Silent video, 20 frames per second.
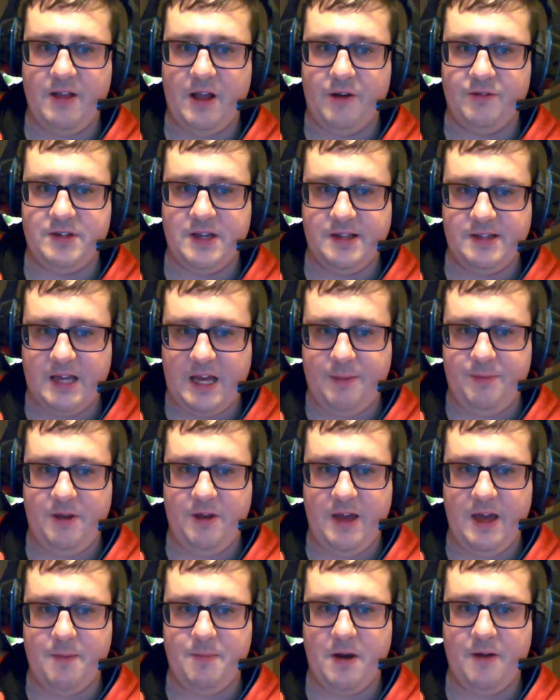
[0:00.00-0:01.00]
That was her debut
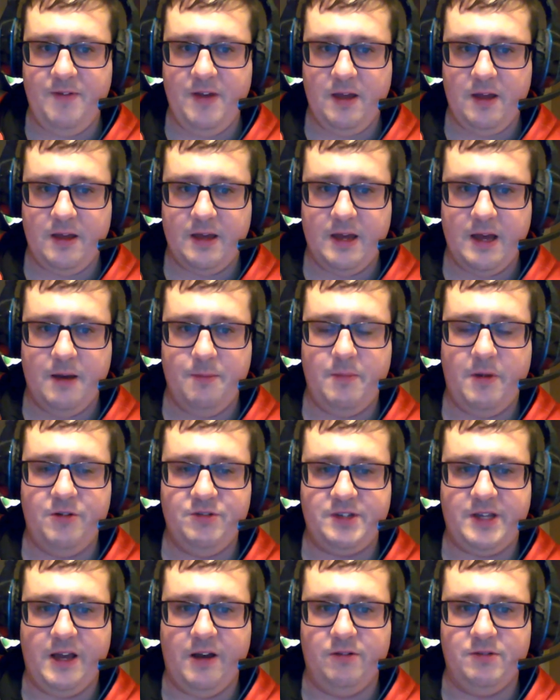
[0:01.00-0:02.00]
hit. But I think
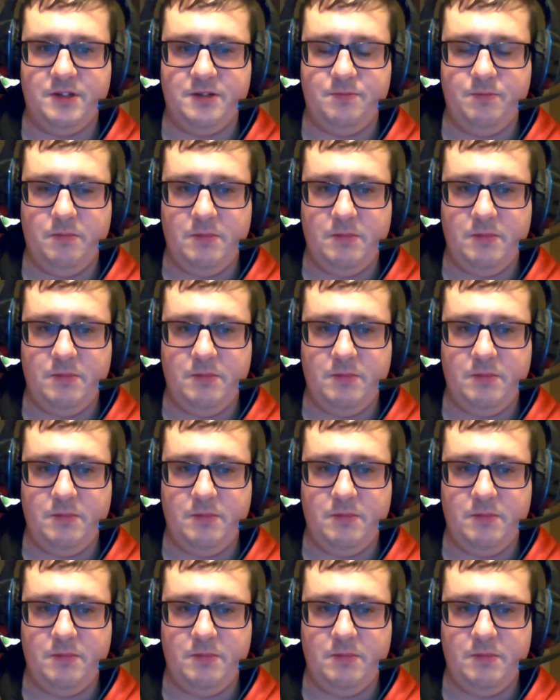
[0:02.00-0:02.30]
Most Girls